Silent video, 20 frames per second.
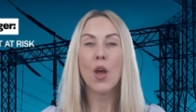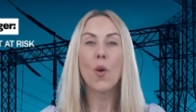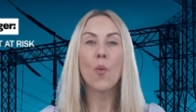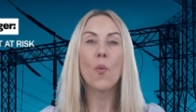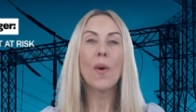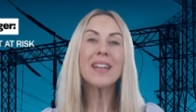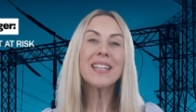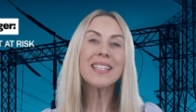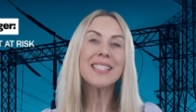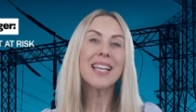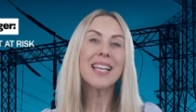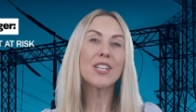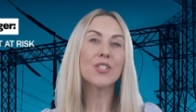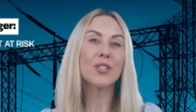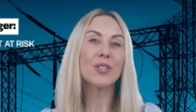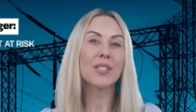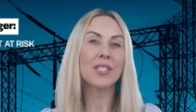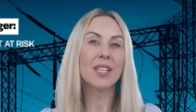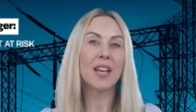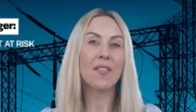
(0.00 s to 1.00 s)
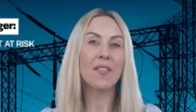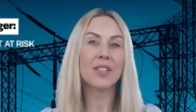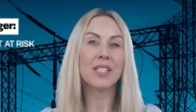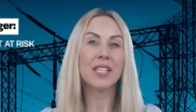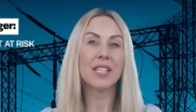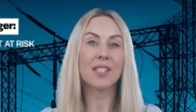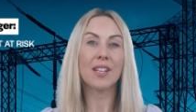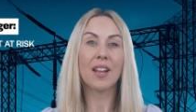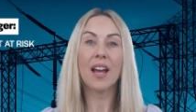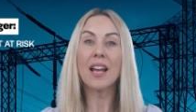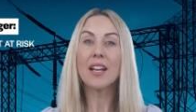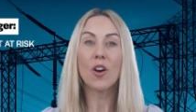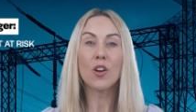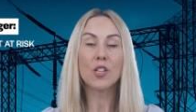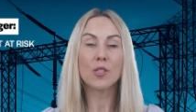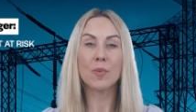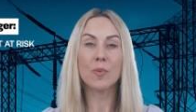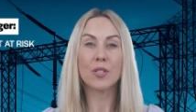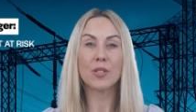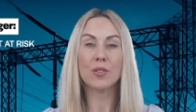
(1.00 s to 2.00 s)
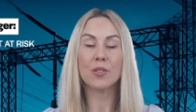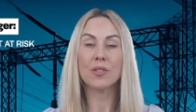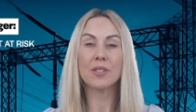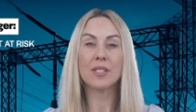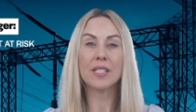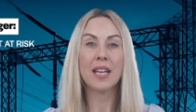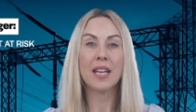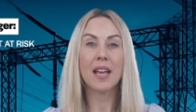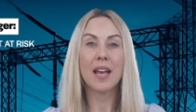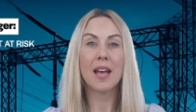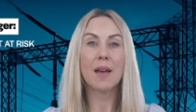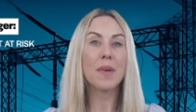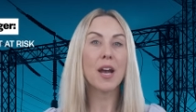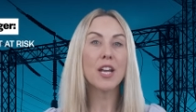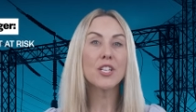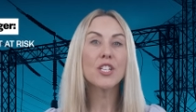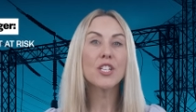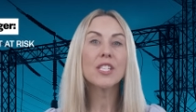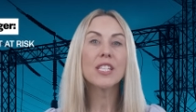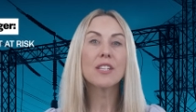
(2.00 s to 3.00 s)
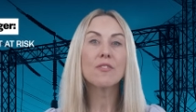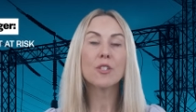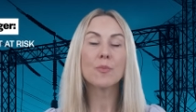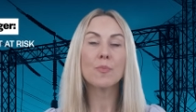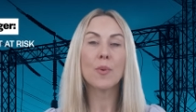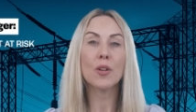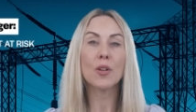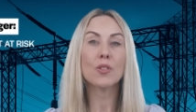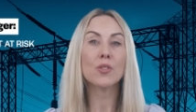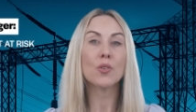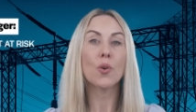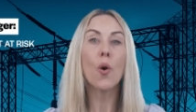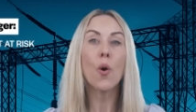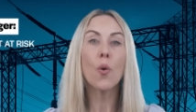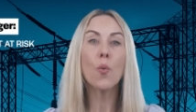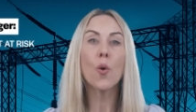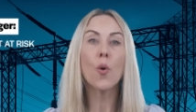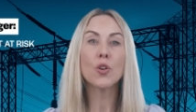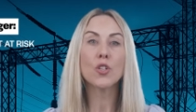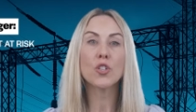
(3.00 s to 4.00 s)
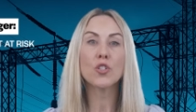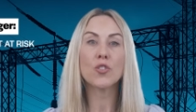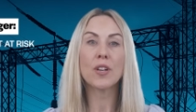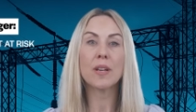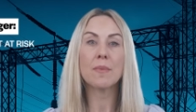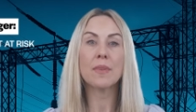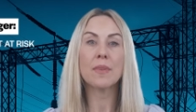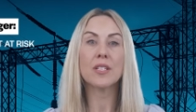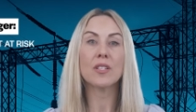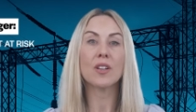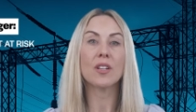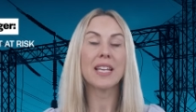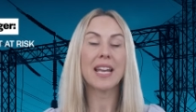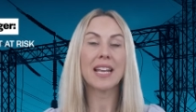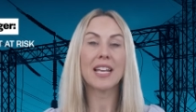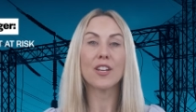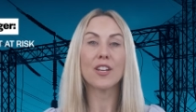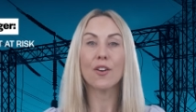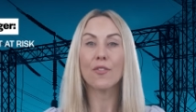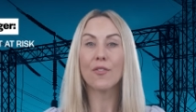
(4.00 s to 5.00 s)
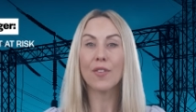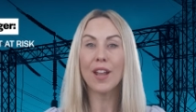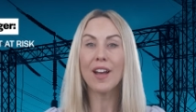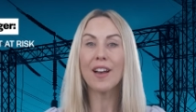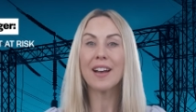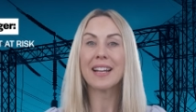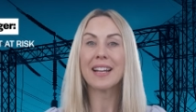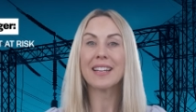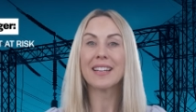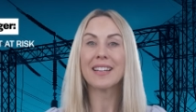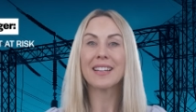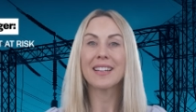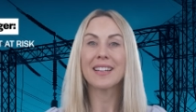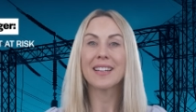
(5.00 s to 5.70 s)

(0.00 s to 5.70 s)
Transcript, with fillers: When essential services like hospitals, emergency response, or water treatment are taken offline,